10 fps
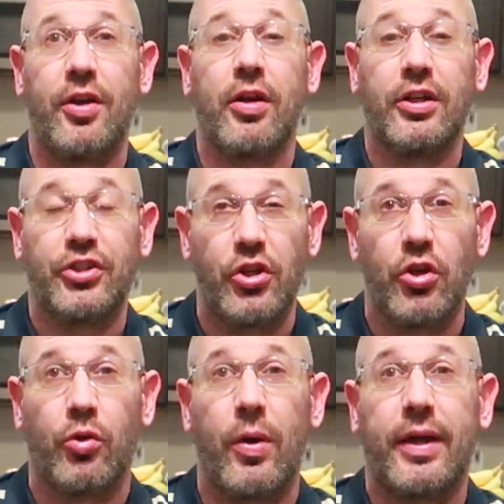Now I'm going to show you
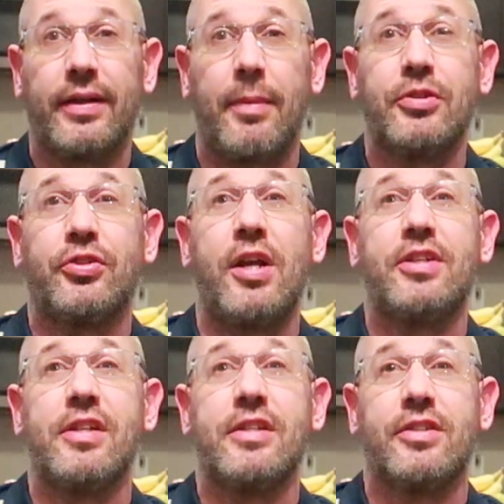a quick
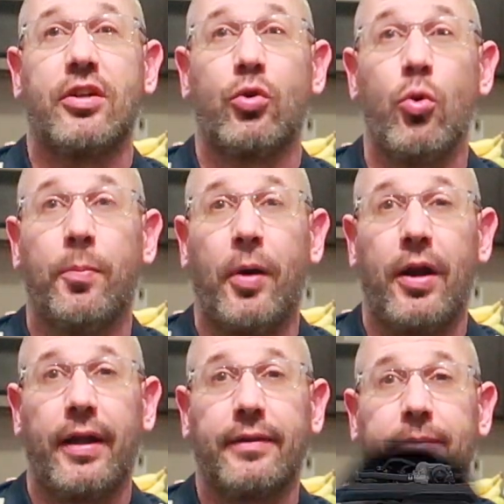demonstration of this cool product.